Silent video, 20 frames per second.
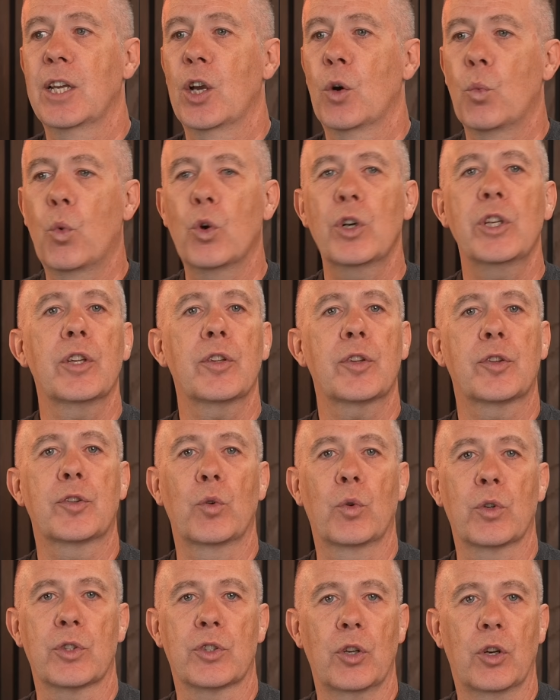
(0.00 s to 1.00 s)
What are your
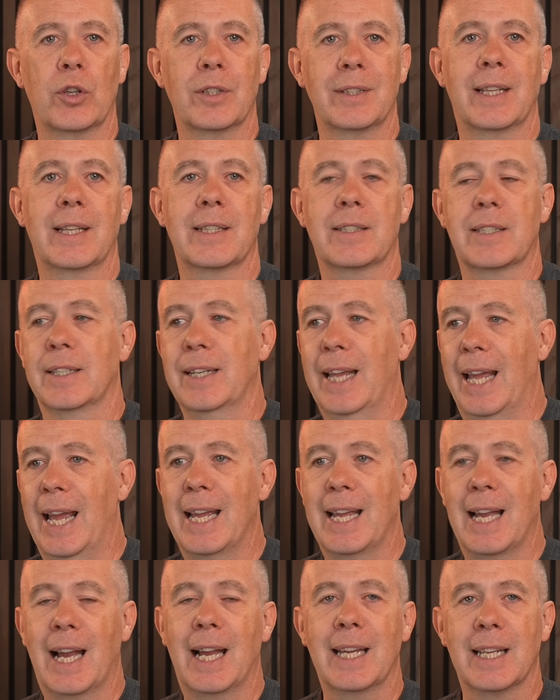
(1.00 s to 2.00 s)
thoughts on this and
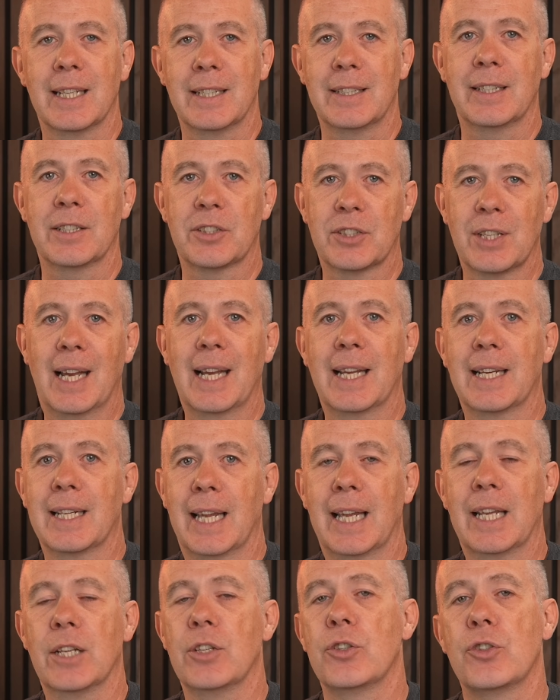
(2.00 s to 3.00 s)
A I design
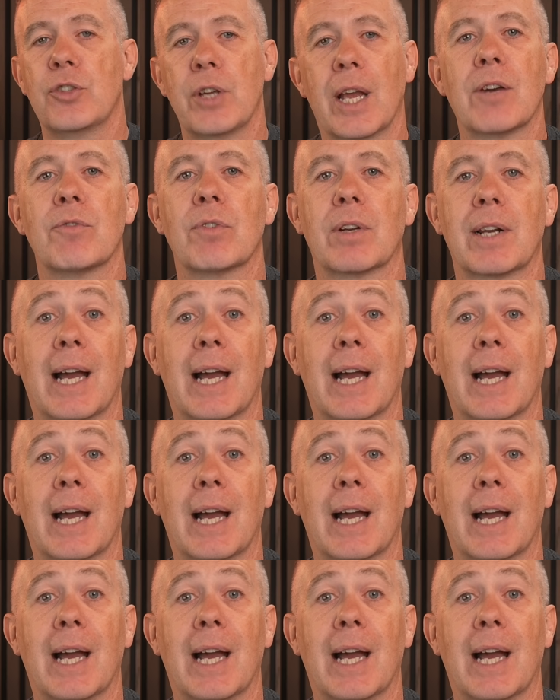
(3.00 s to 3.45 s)
in general?